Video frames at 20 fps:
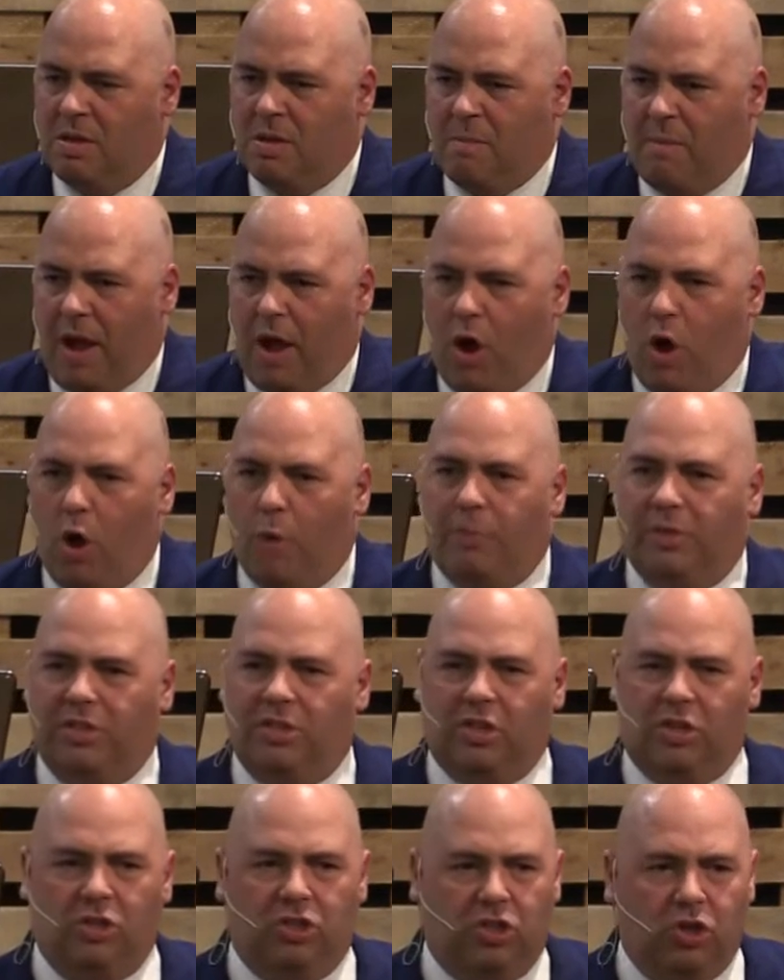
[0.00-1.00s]
My hope is
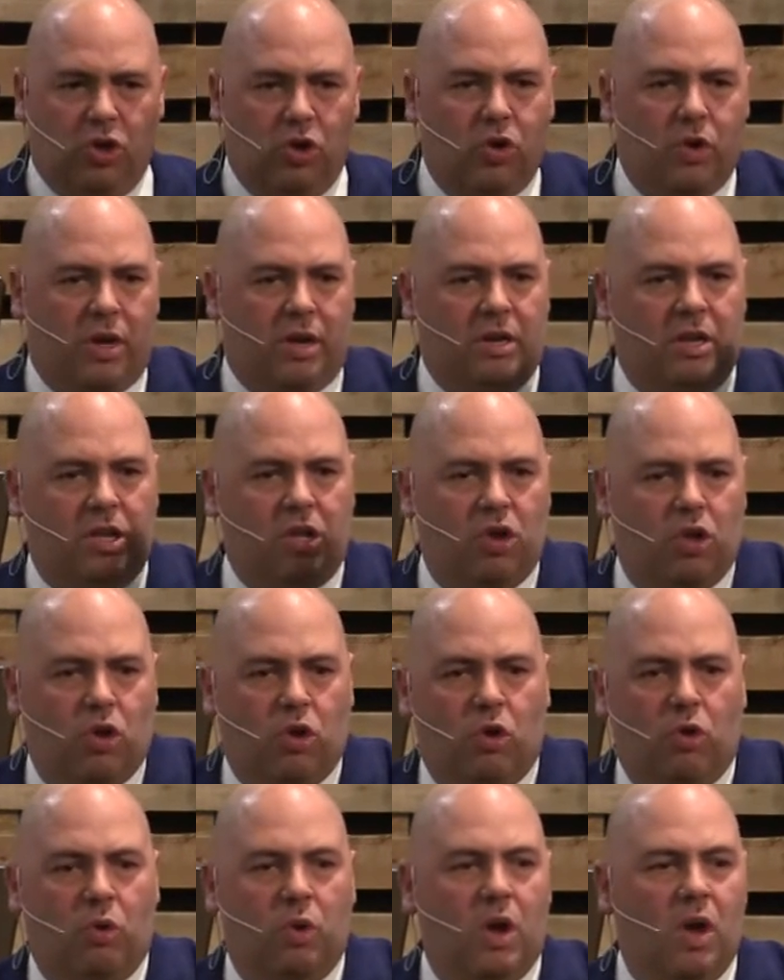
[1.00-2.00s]
to do in
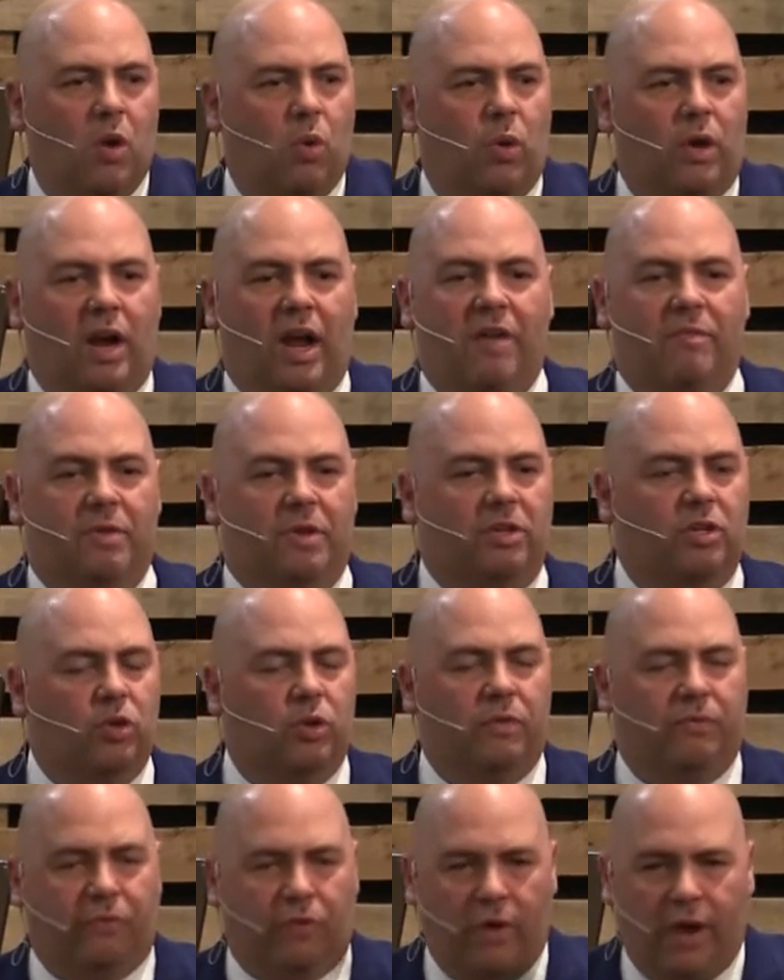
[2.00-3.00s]
you what I've been
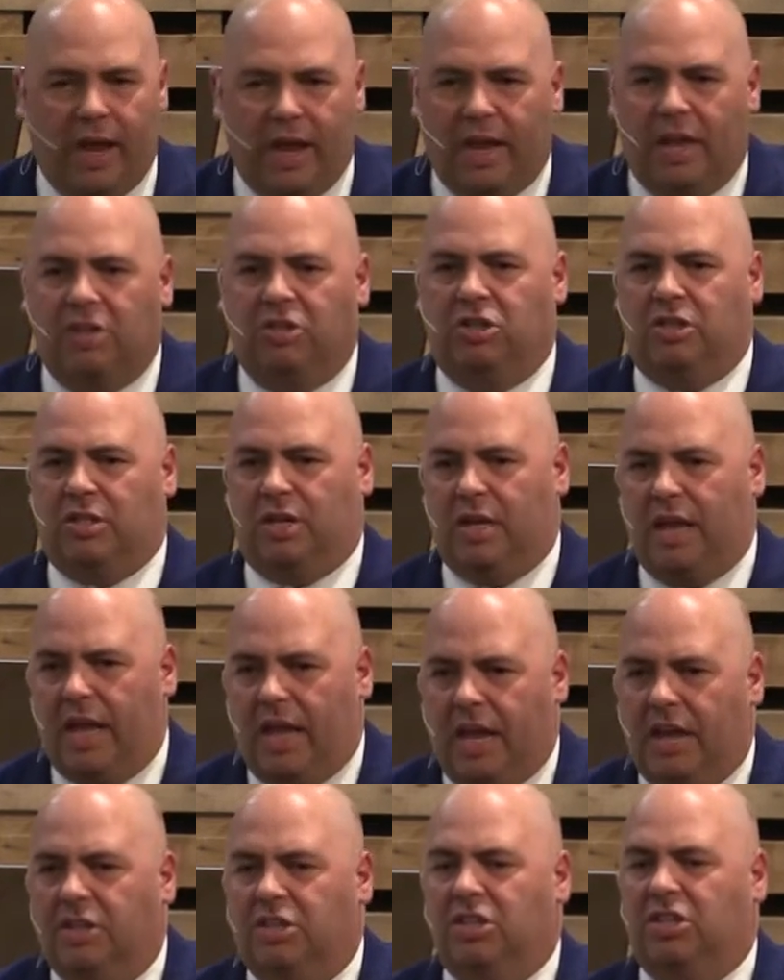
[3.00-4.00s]
doing for ages and
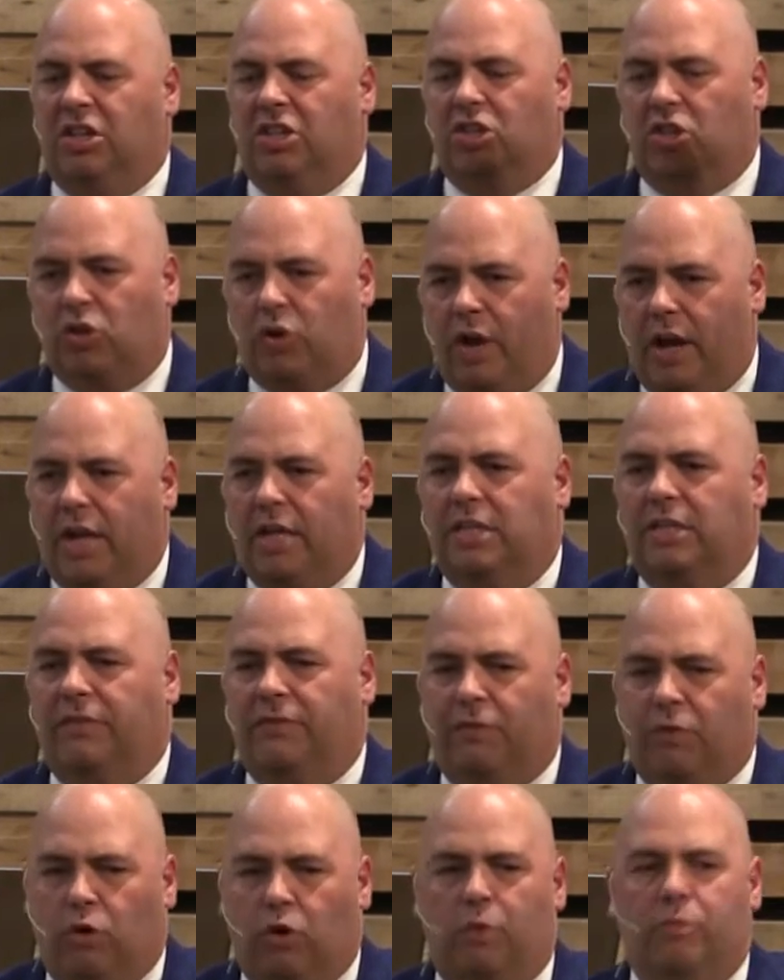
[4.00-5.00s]
ages, to
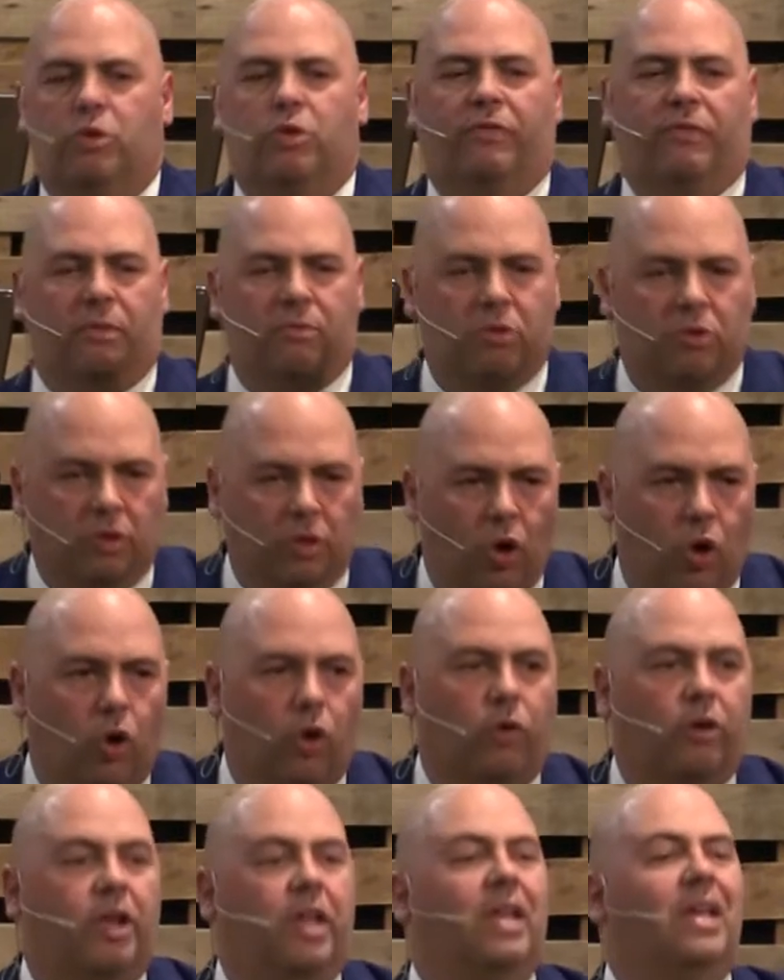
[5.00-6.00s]
transform you from
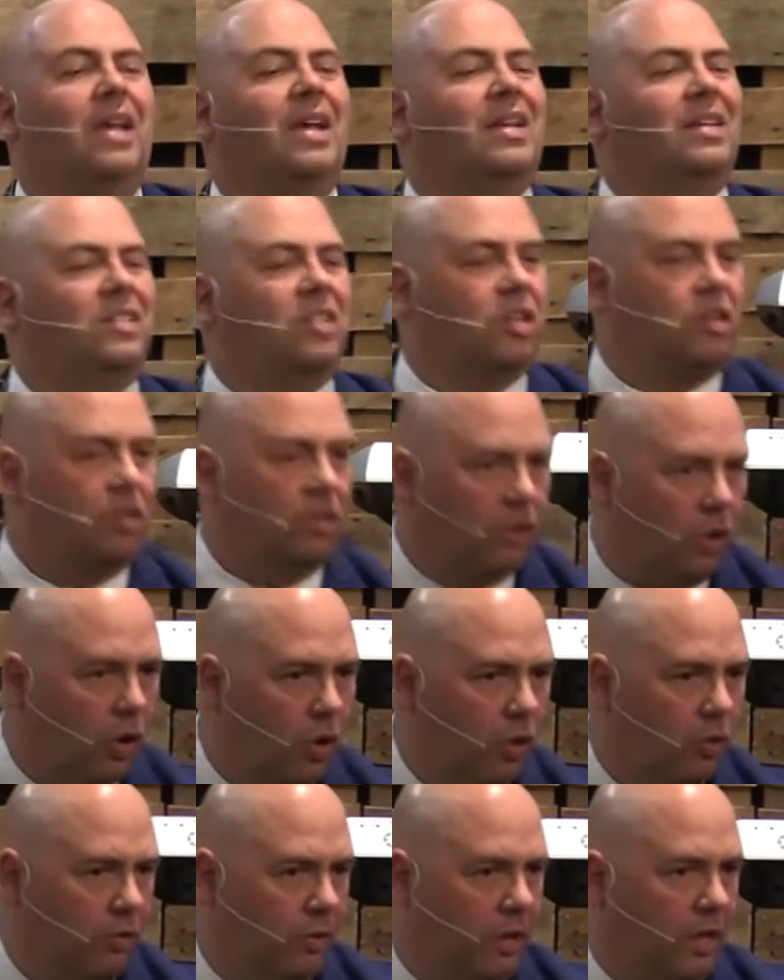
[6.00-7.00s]
glory to
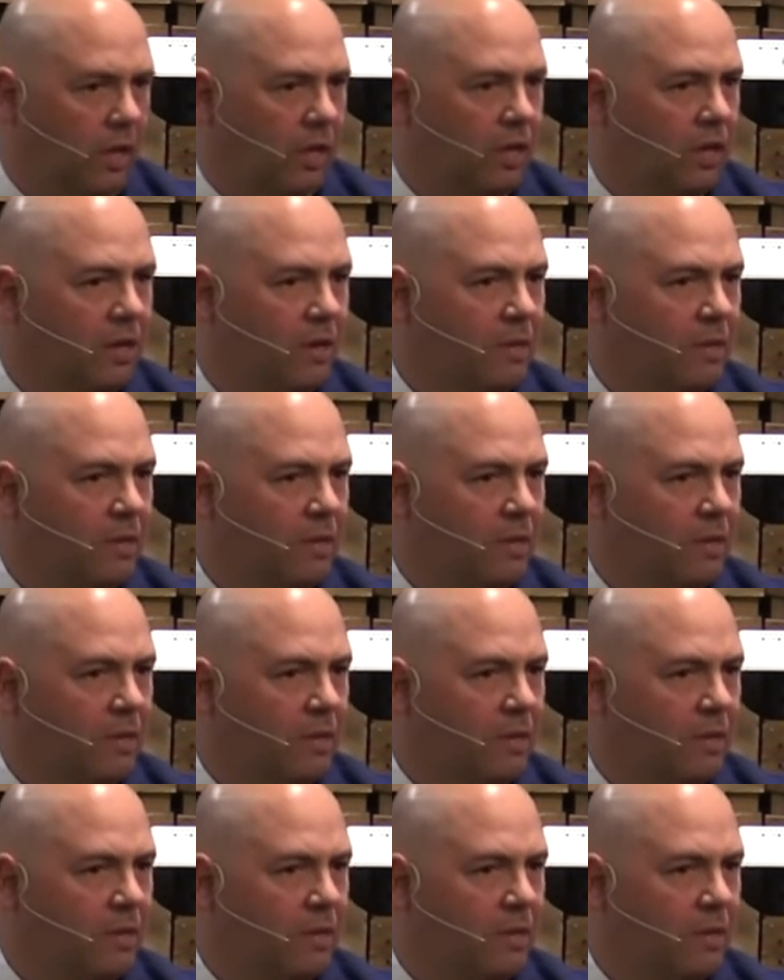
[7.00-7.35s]
glory.